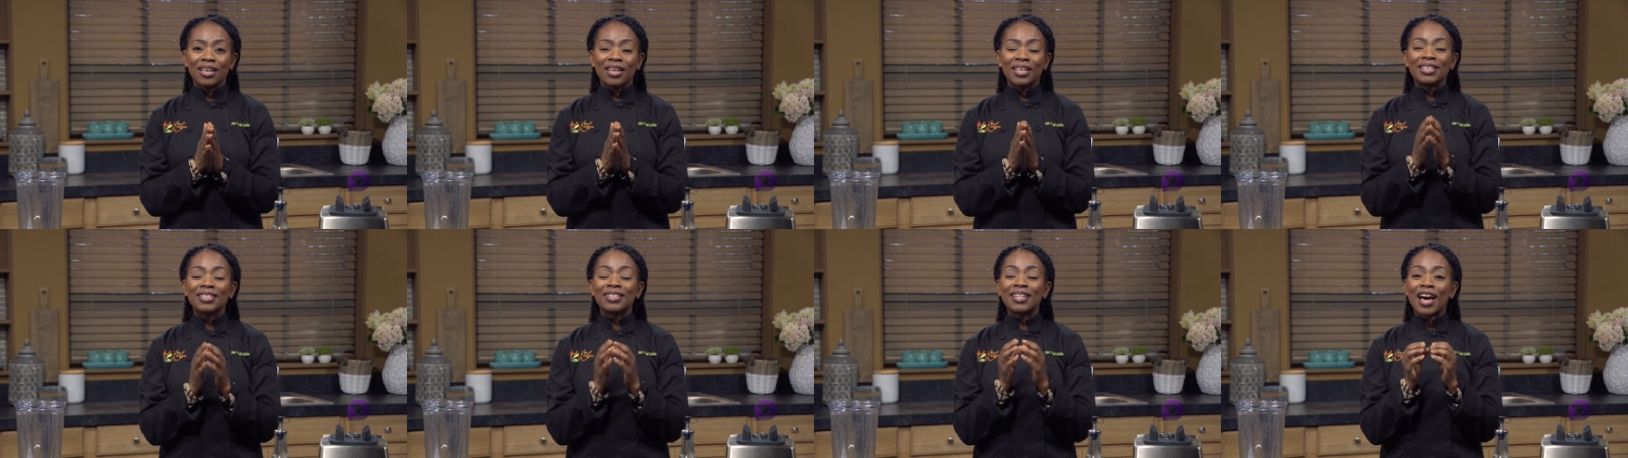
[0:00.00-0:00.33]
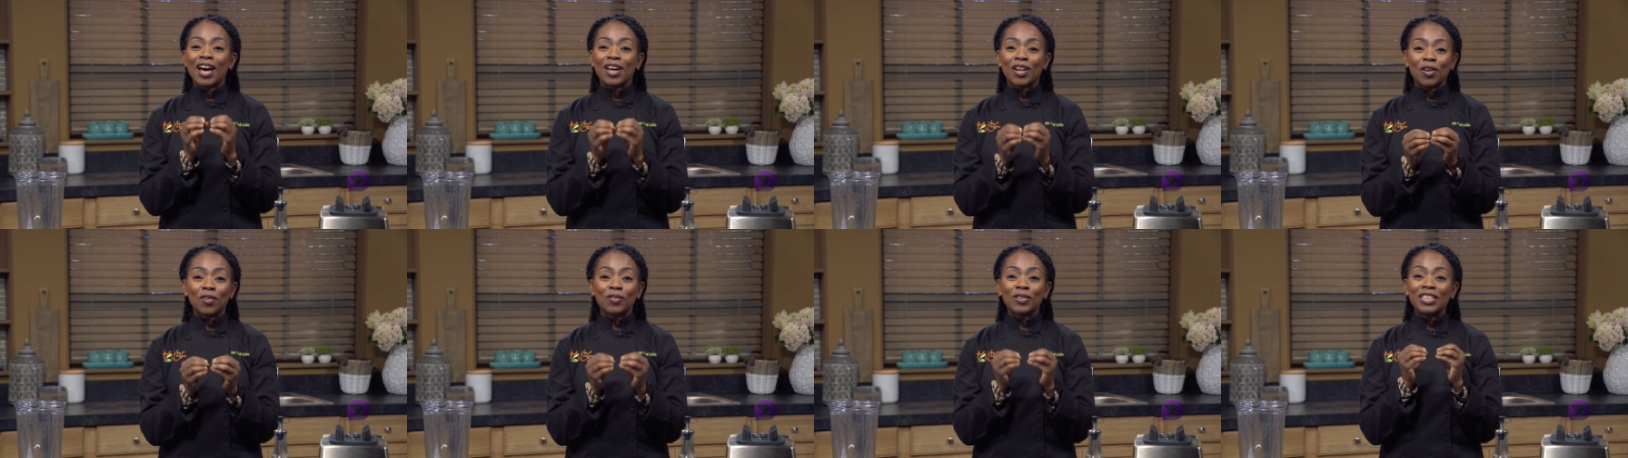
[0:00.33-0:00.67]

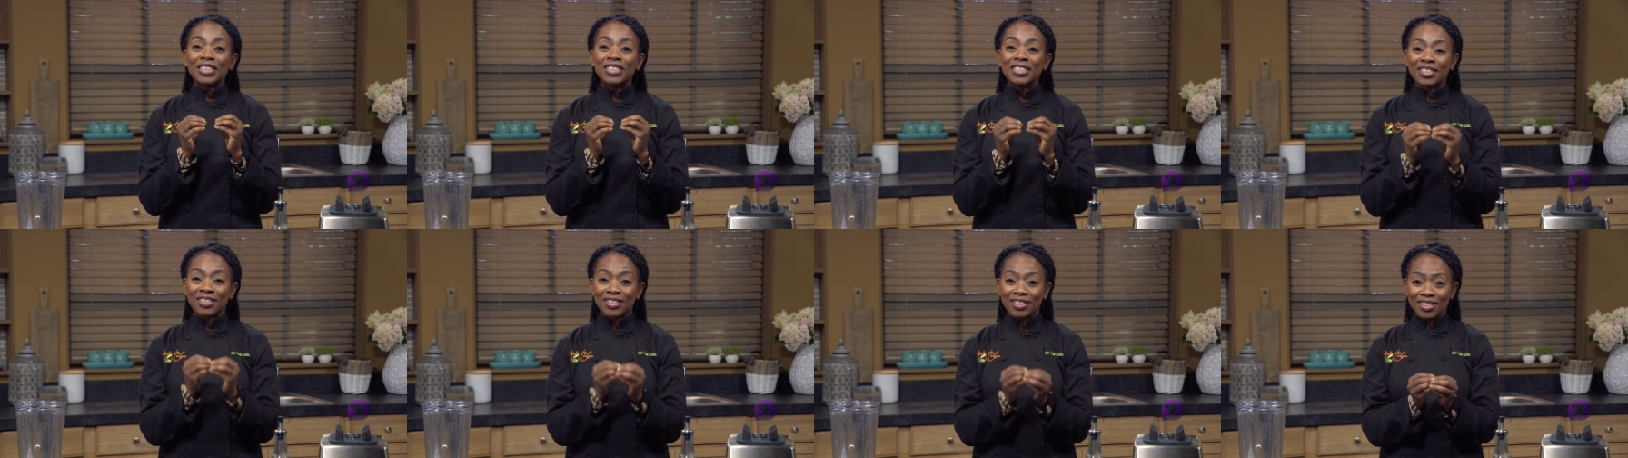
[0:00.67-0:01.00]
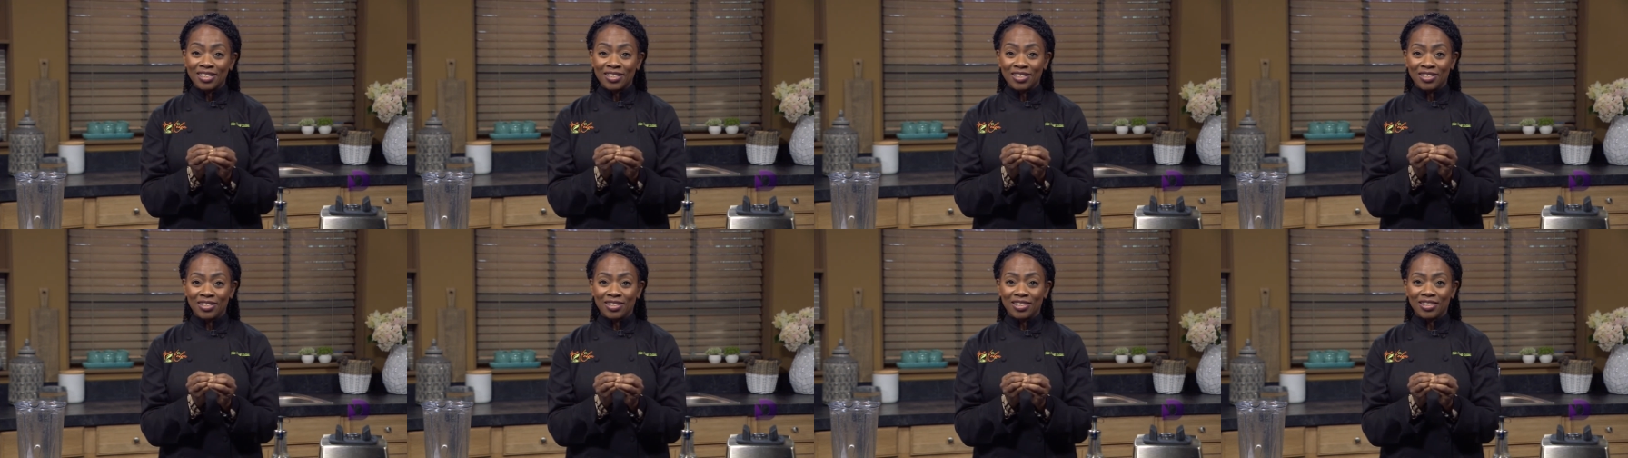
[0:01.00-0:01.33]
not only
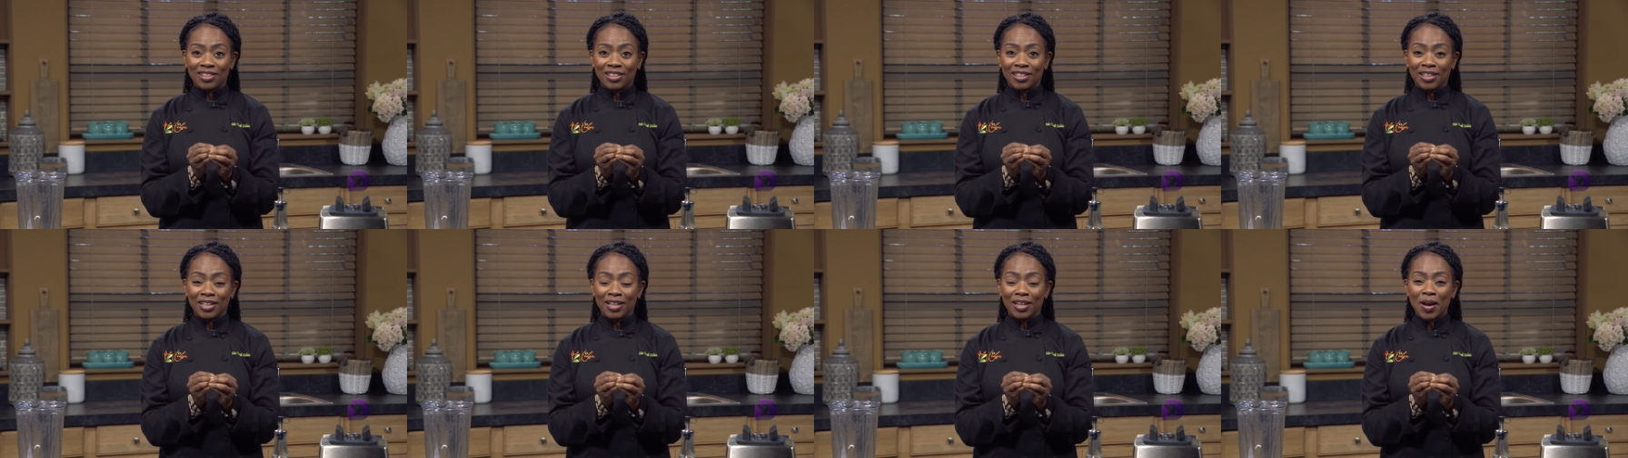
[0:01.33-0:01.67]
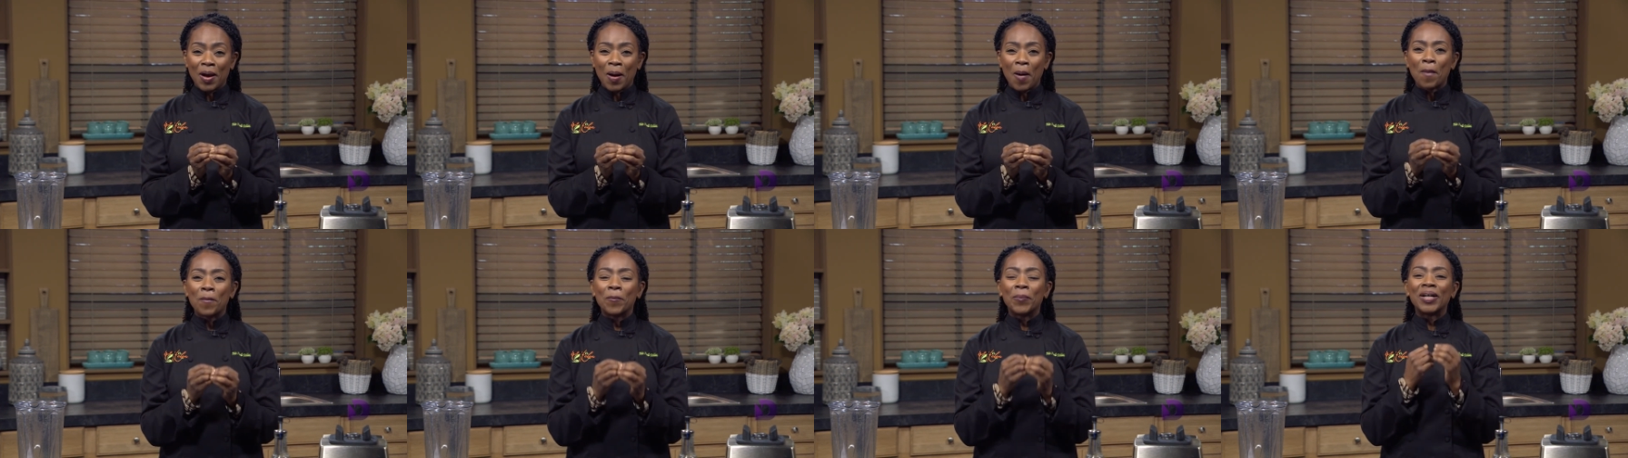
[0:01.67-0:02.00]
deliciously,
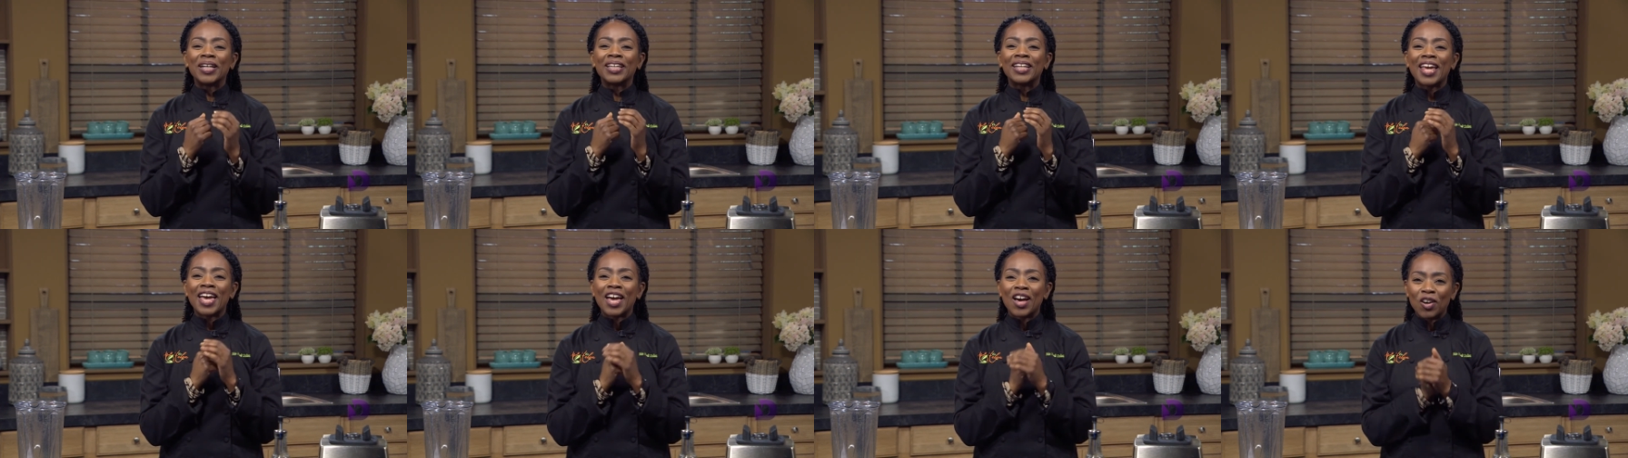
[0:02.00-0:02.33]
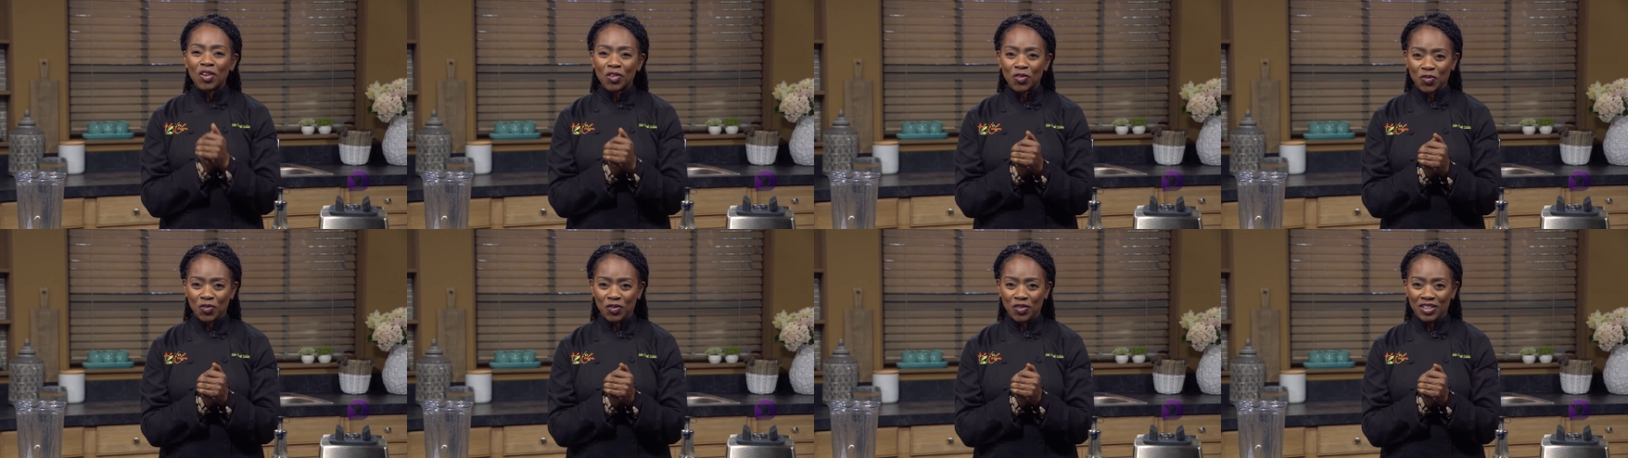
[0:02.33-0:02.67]
but
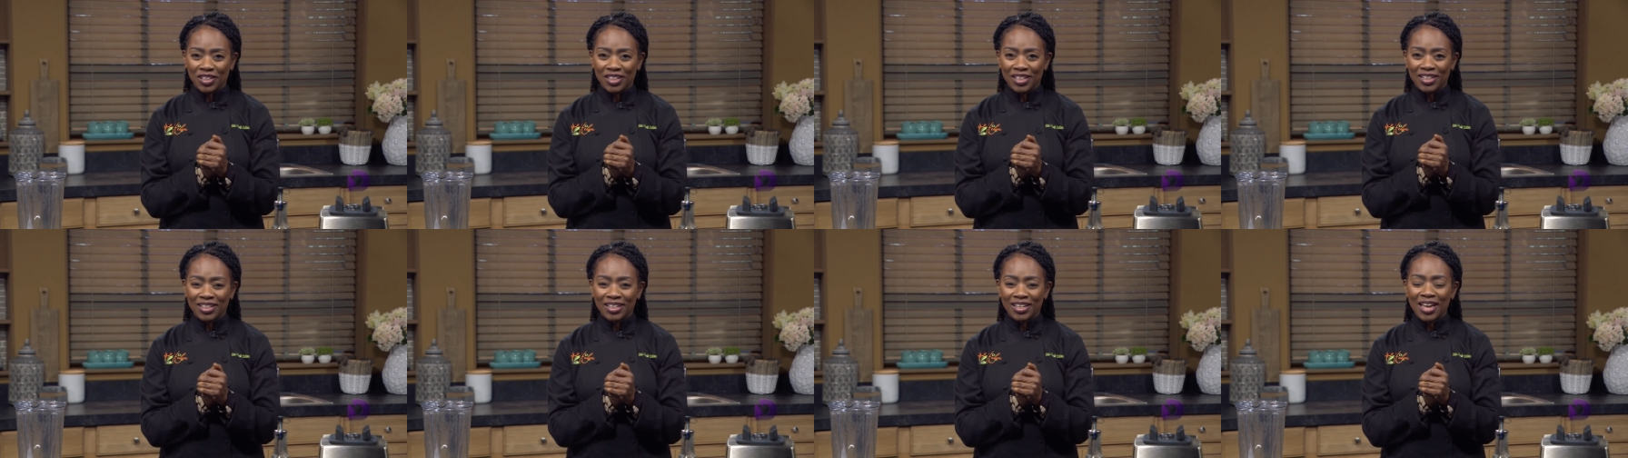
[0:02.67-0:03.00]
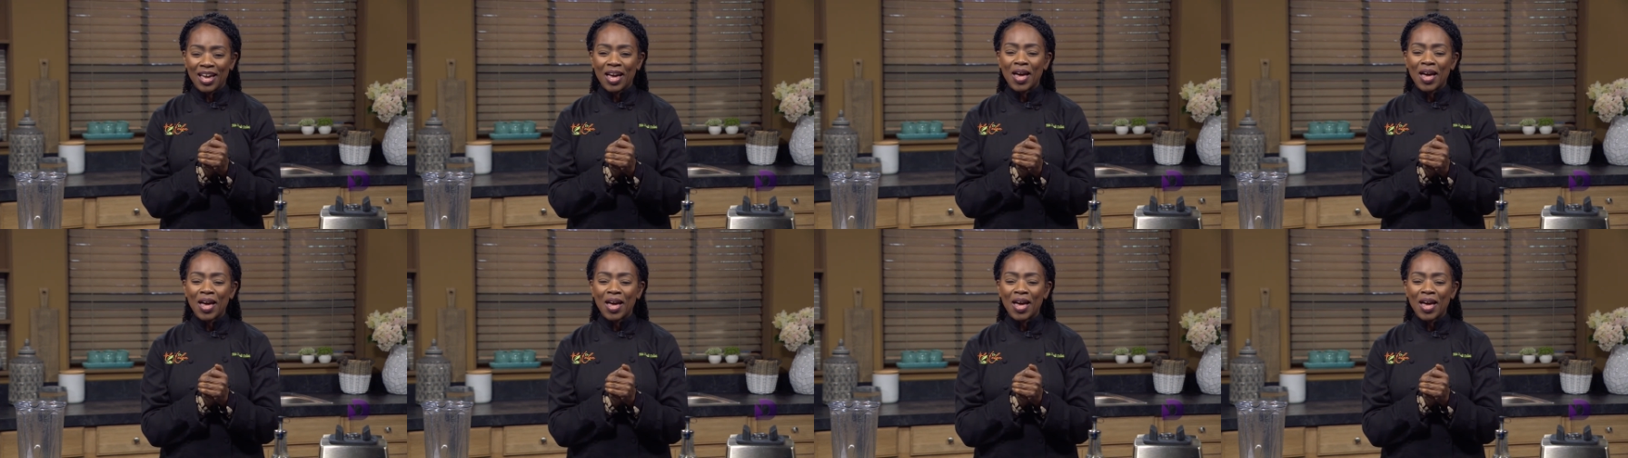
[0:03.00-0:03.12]
healthfully.